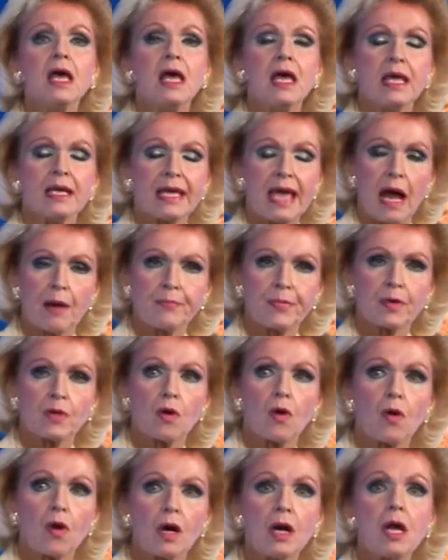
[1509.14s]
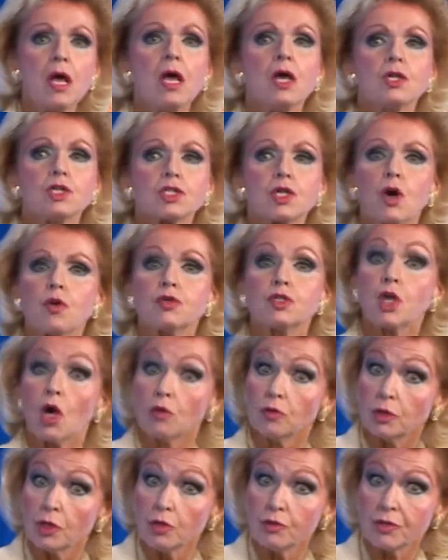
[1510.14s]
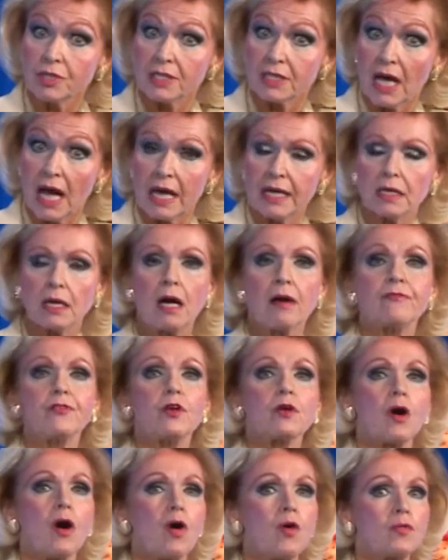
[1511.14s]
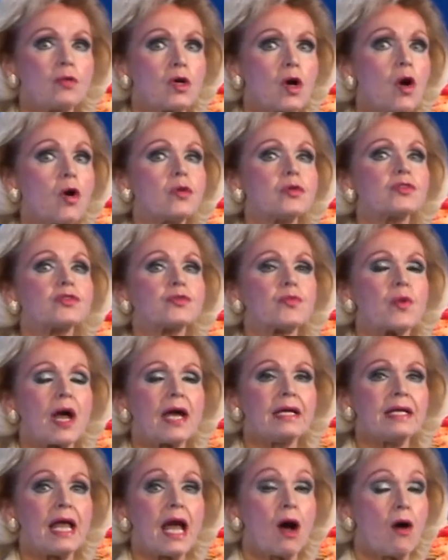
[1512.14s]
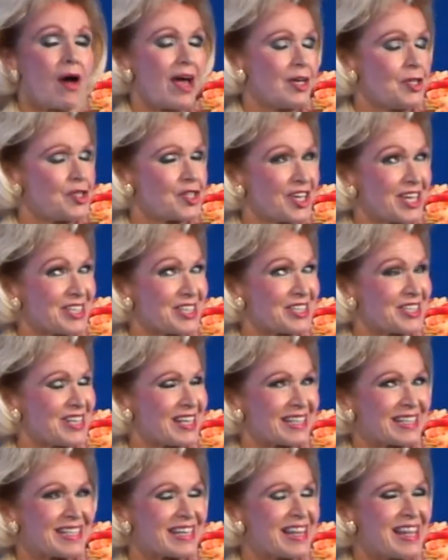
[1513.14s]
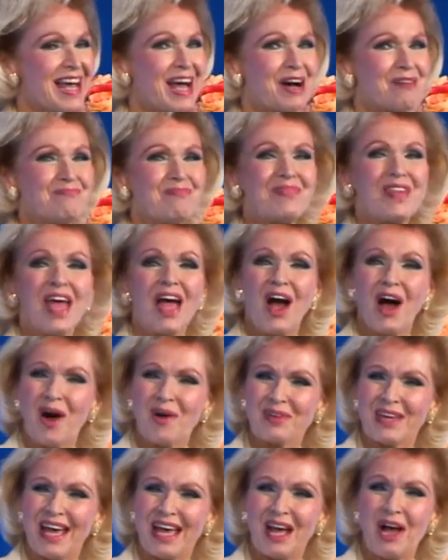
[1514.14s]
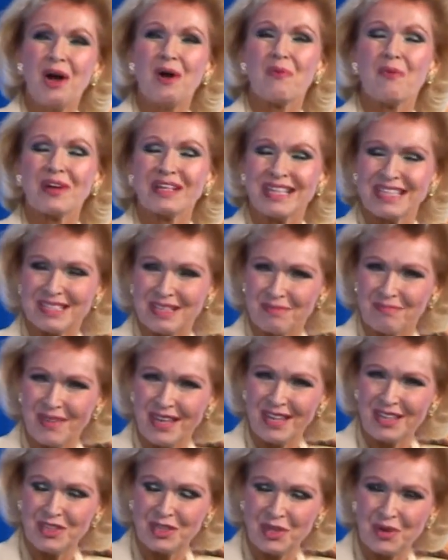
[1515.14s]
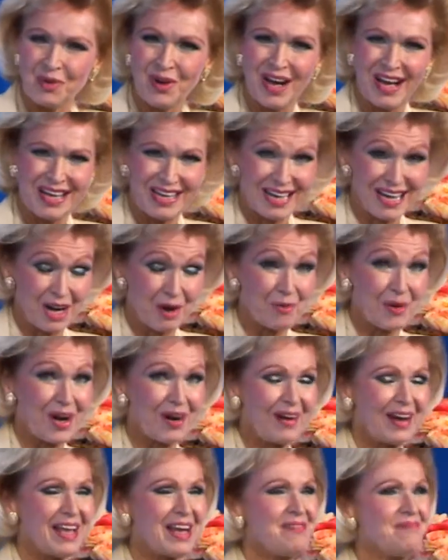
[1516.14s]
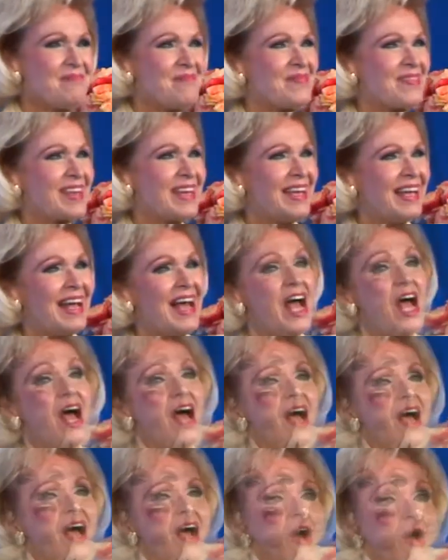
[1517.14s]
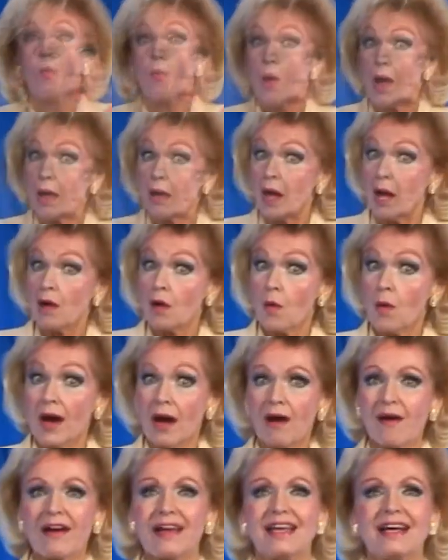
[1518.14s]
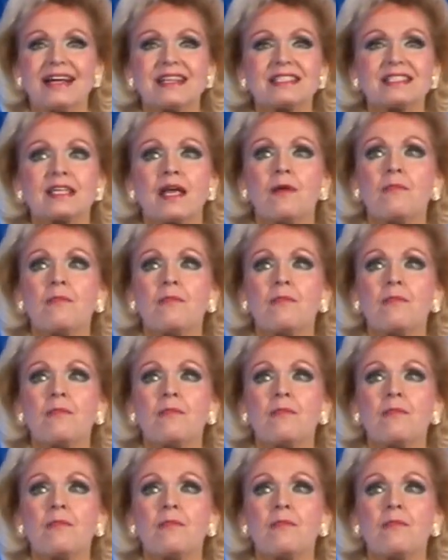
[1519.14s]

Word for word: Capricorn. So don't lose sight of your own goals right now and just stick to them. Okay, what does it mean to an Aquarian? Well, Aquarius,